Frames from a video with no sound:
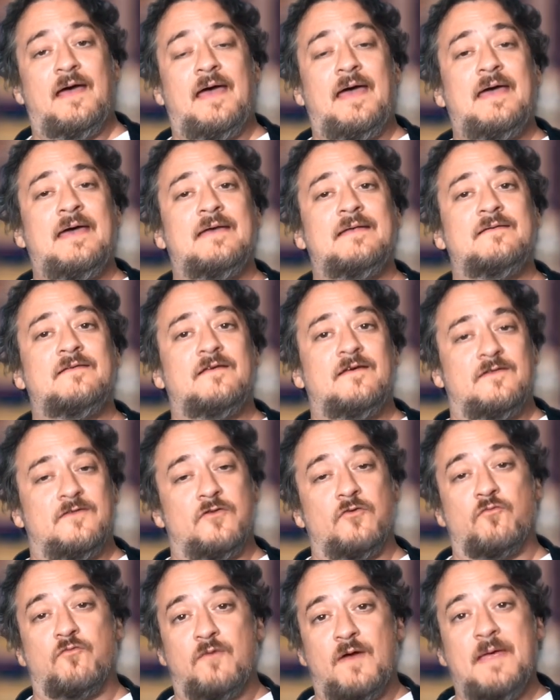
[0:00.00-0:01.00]
and
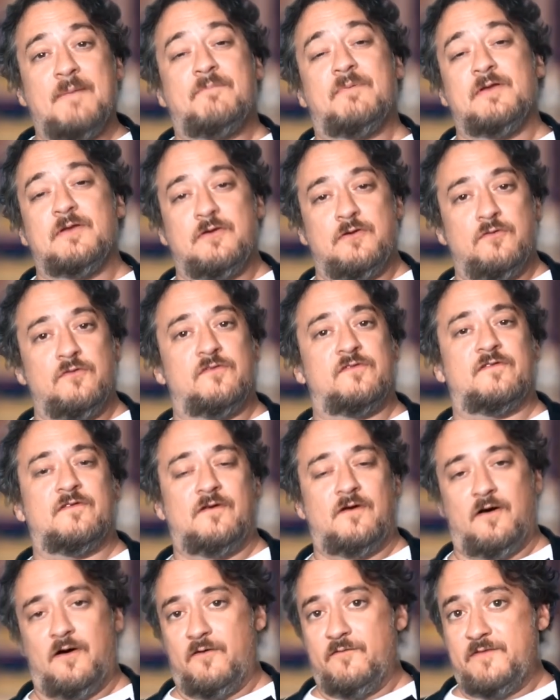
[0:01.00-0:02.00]
the rampant use
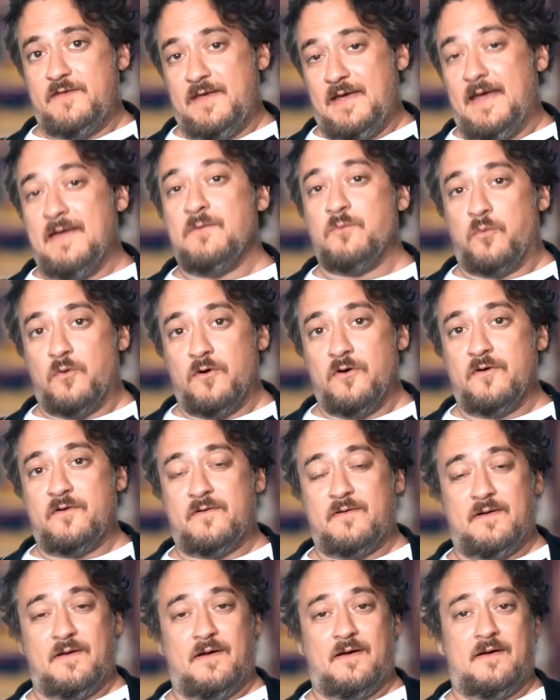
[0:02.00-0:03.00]
of the N-word